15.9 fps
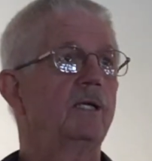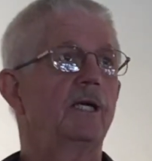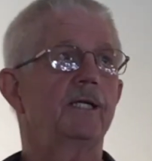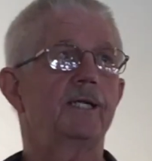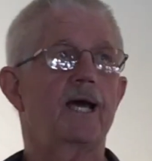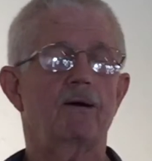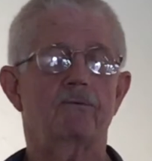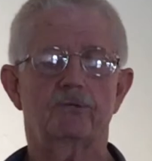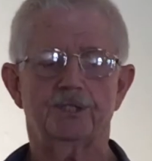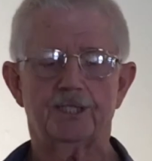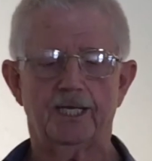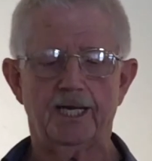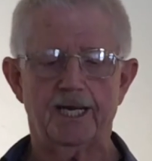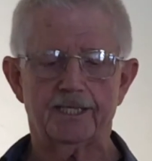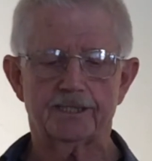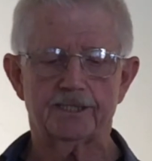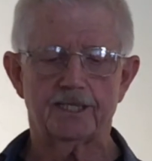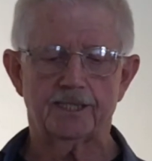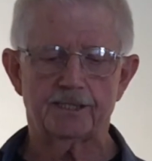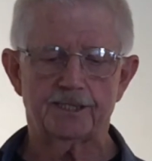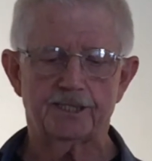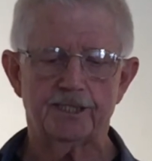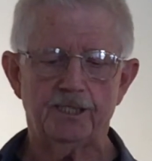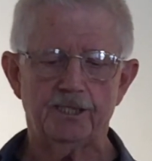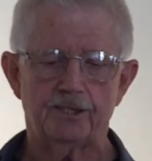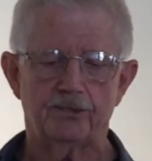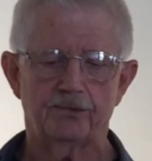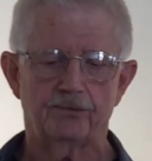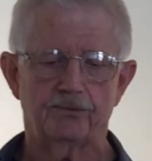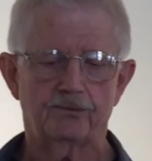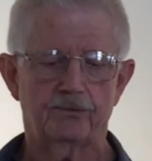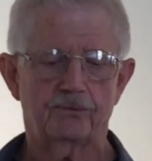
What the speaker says: and that was the last I'd see you,